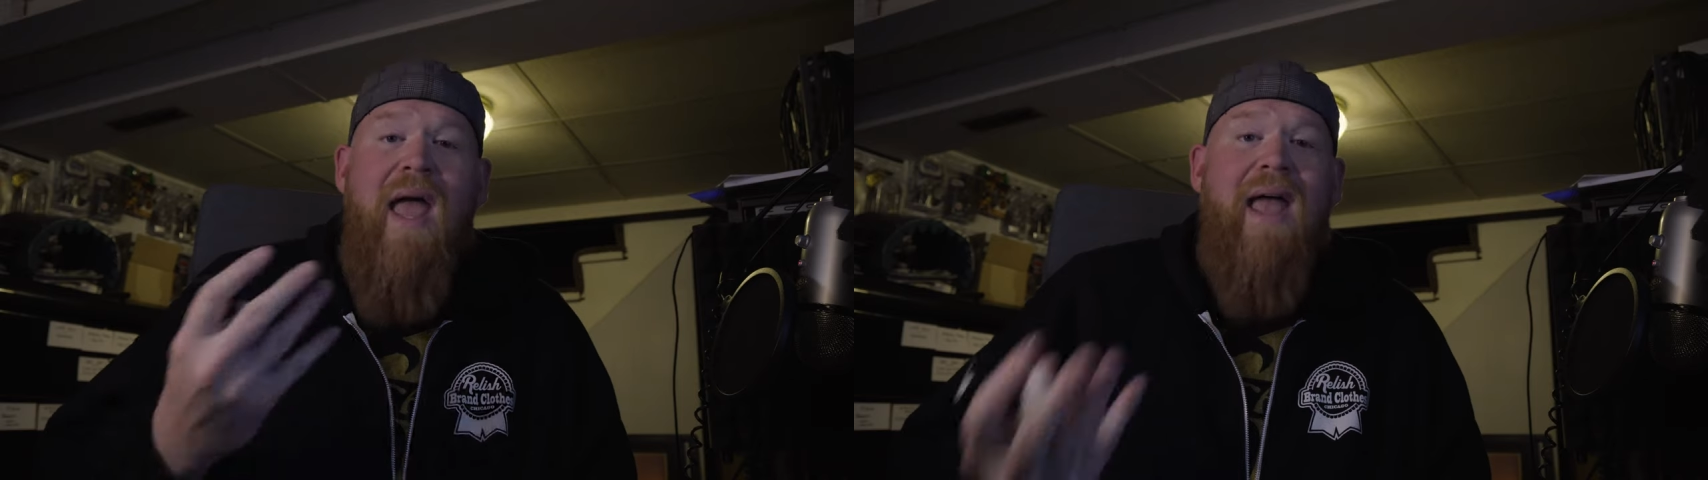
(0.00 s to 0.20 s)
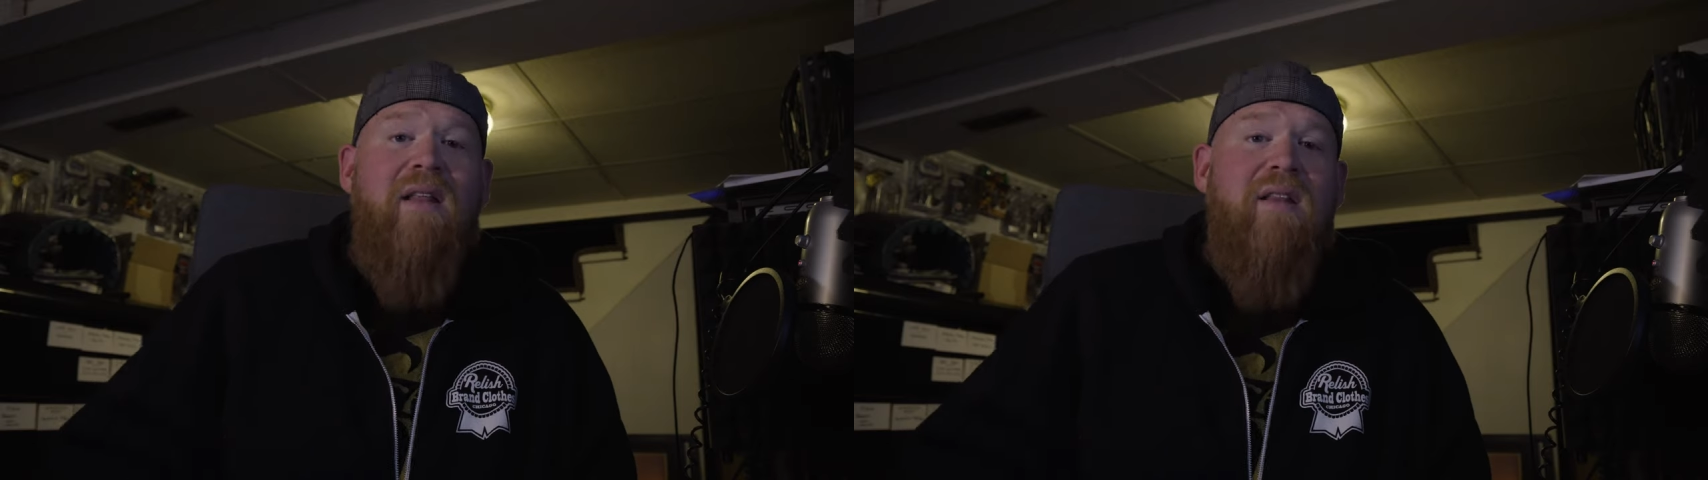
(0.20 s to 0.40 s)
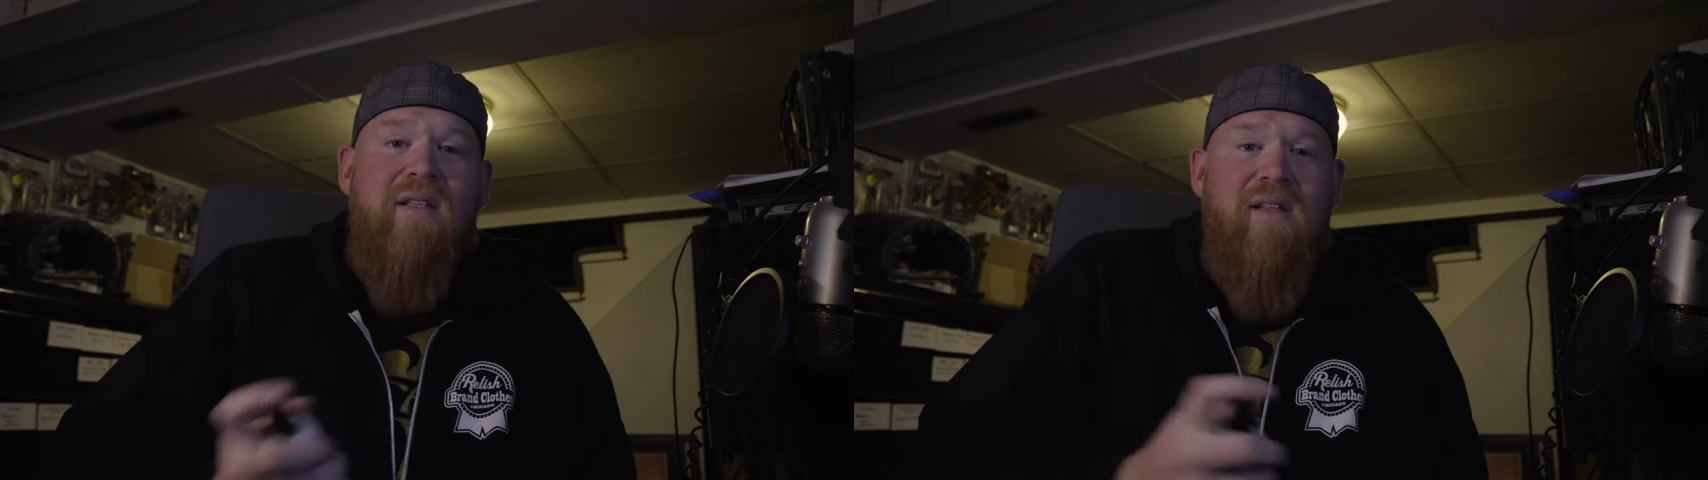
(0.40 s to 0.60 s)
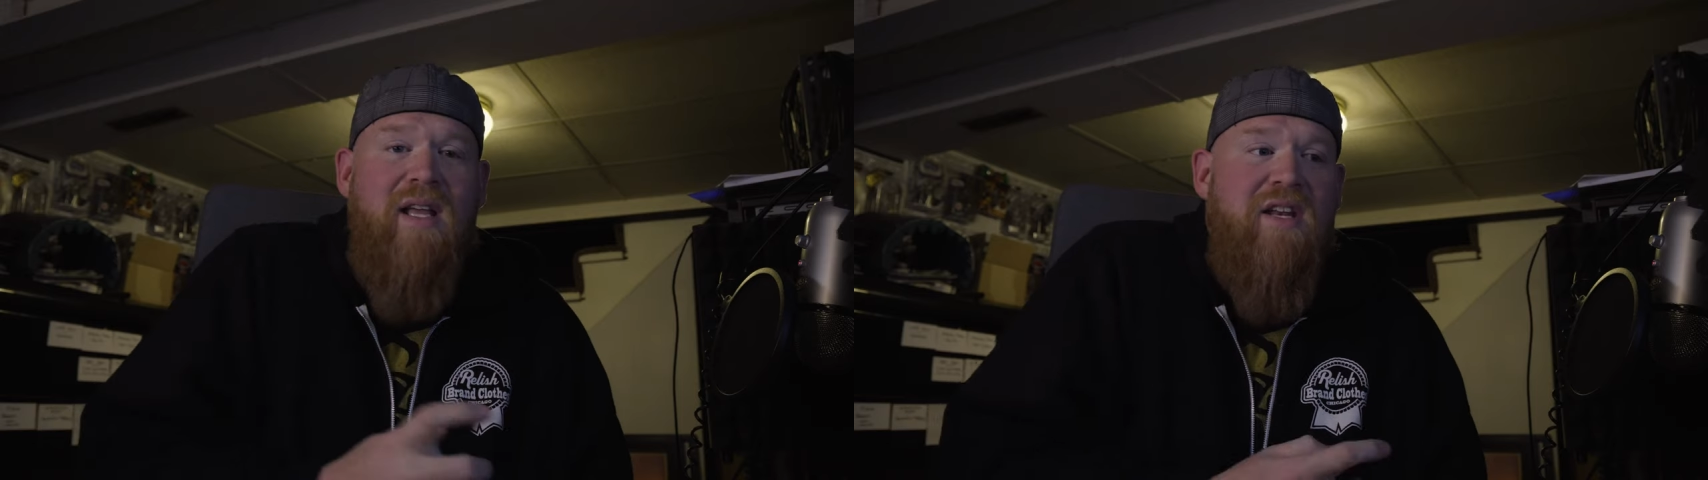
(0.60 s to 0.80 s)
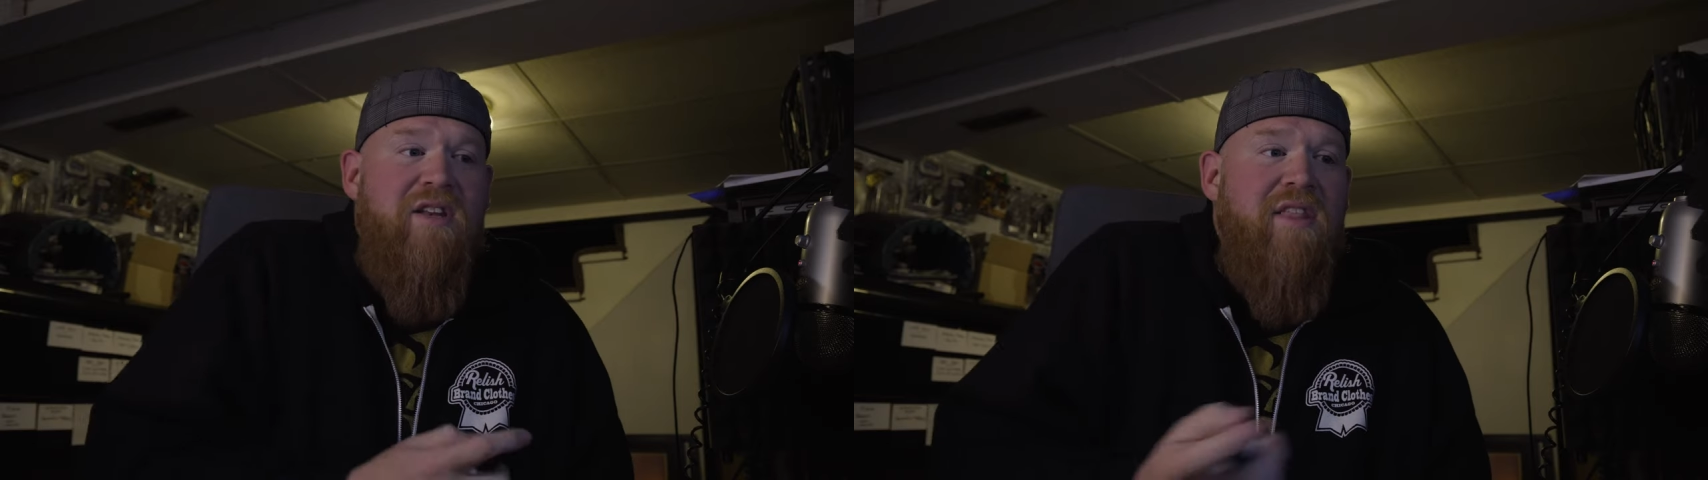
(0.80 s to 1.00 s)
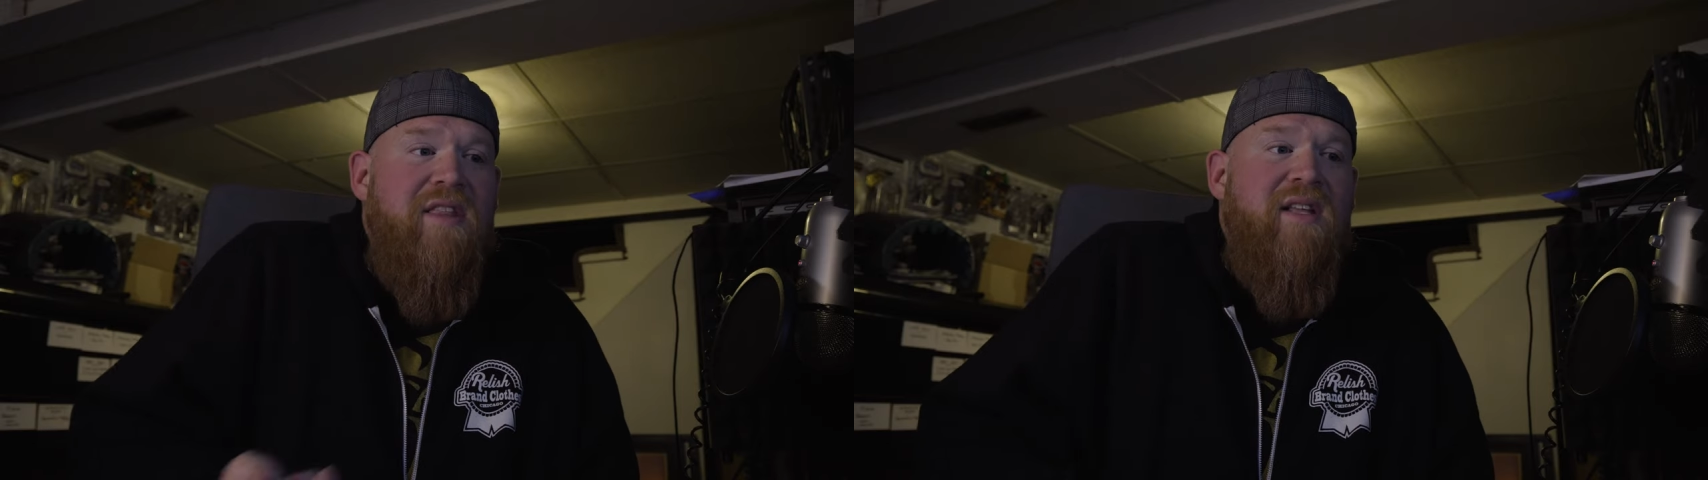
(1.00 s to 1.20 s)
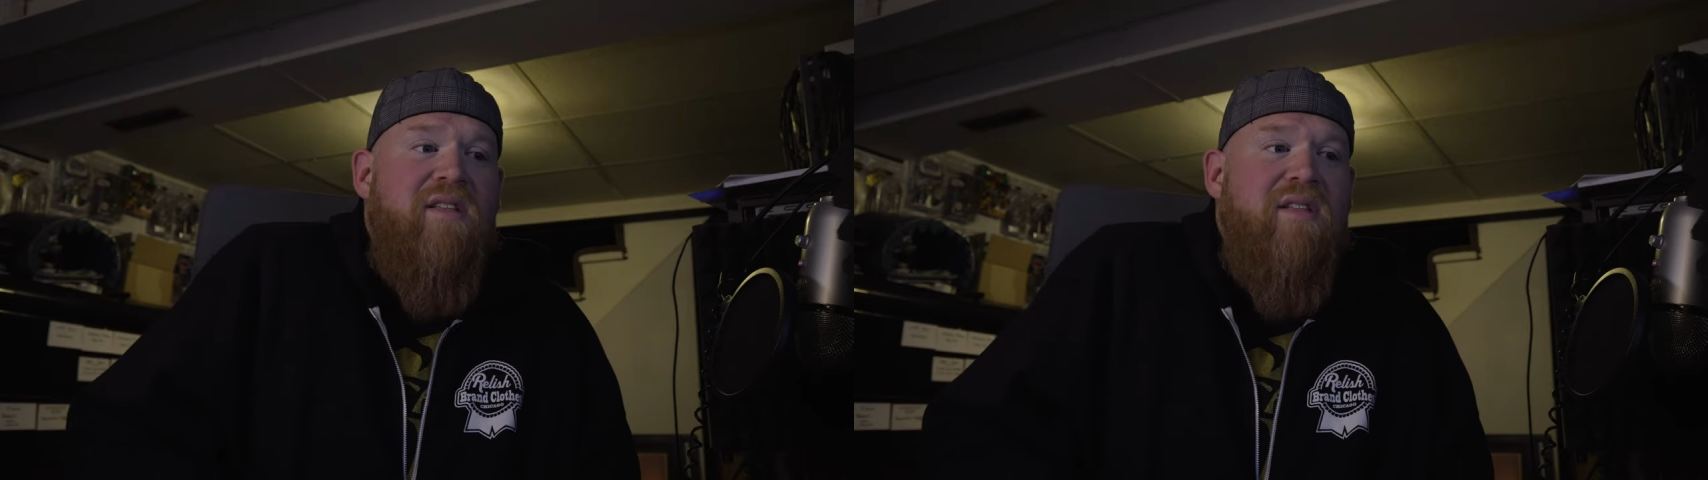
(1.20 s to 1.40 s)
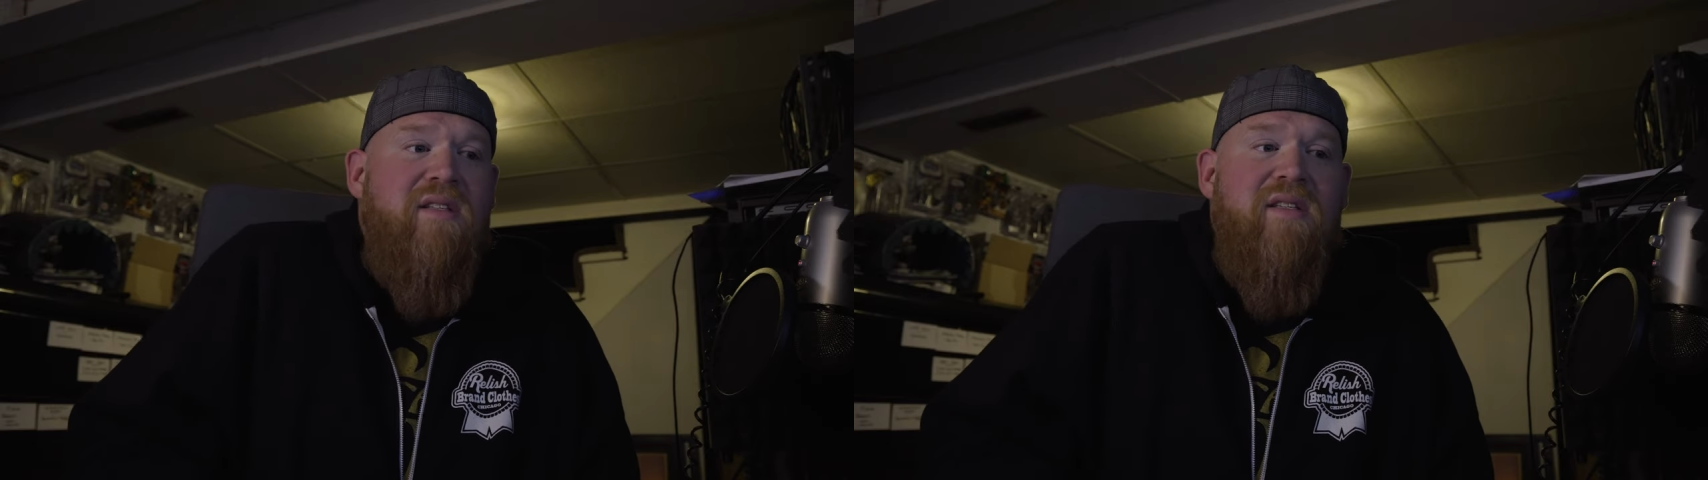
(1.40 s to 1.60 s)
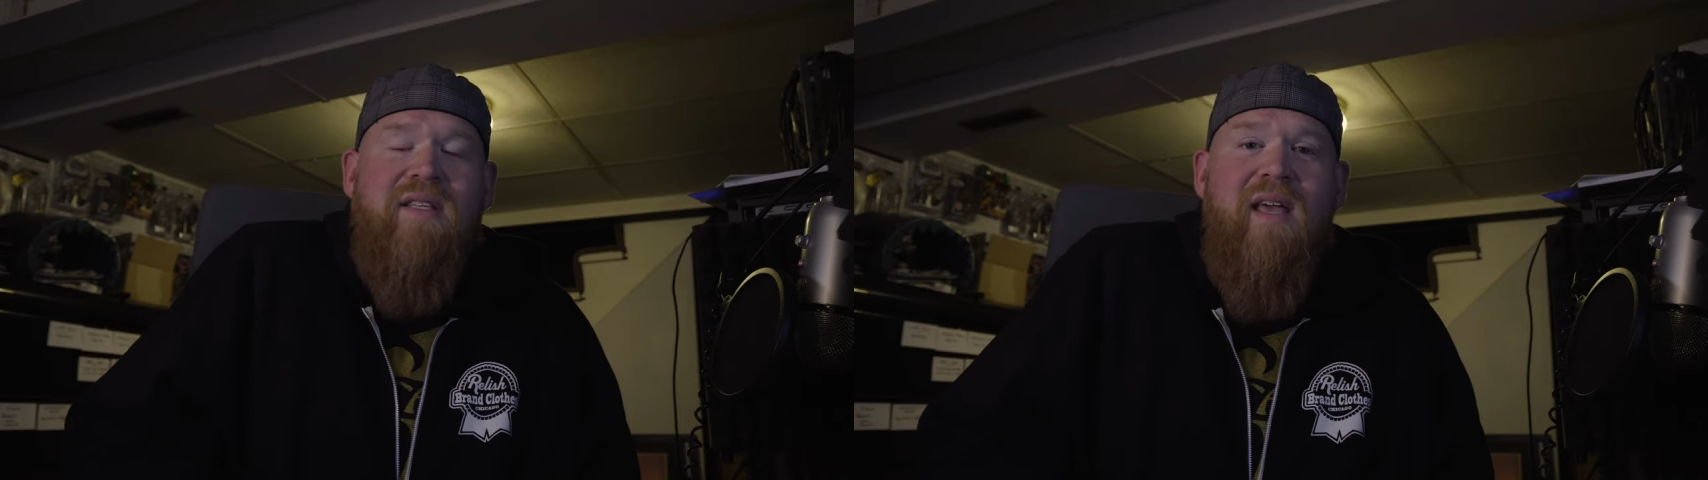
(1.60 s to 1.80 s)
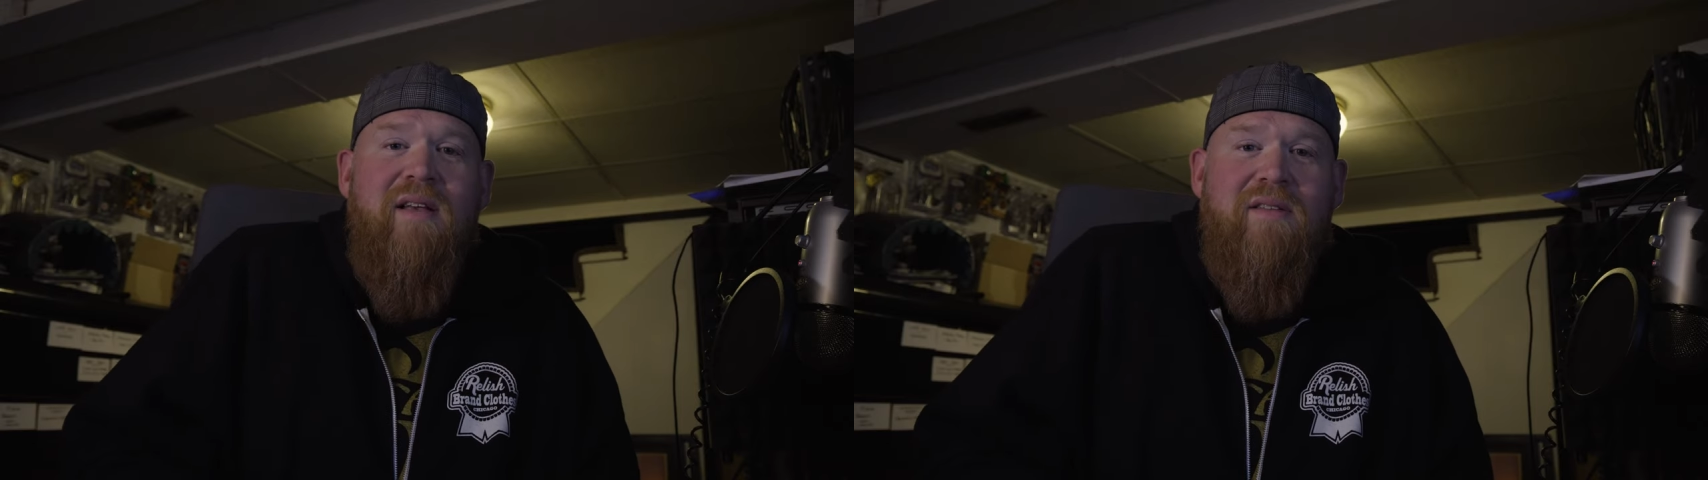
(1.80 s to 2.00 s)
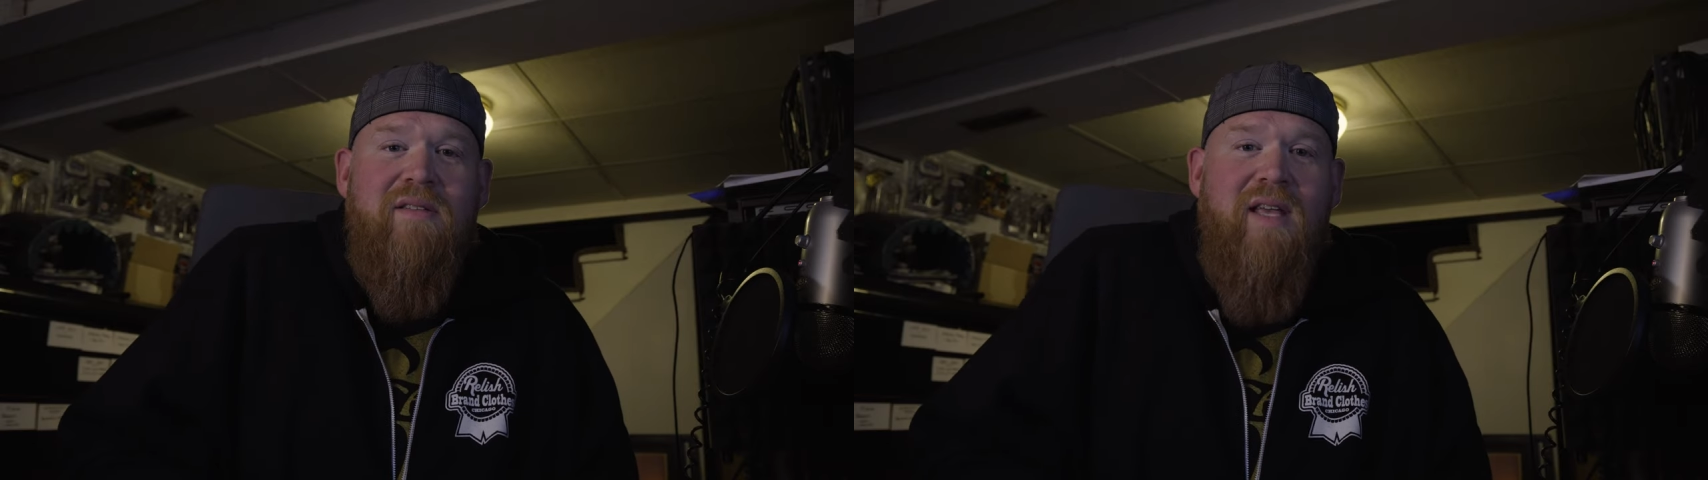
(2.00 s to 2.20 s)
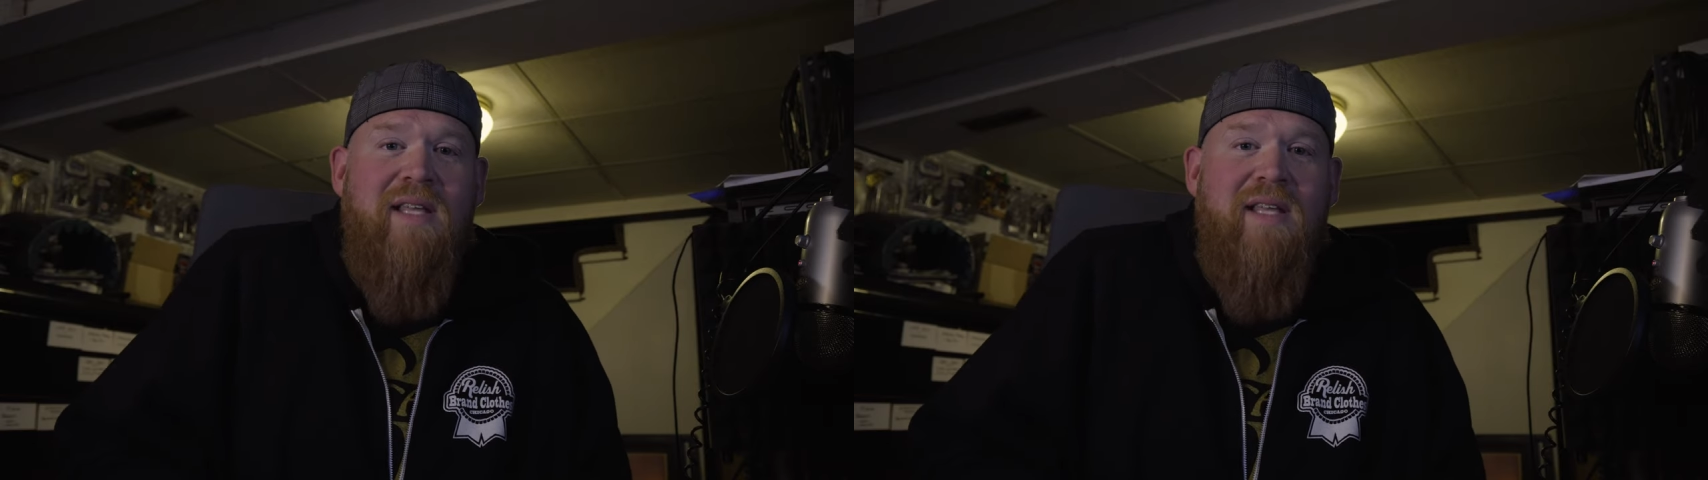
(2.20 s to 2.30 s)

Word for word: and nothing stinks.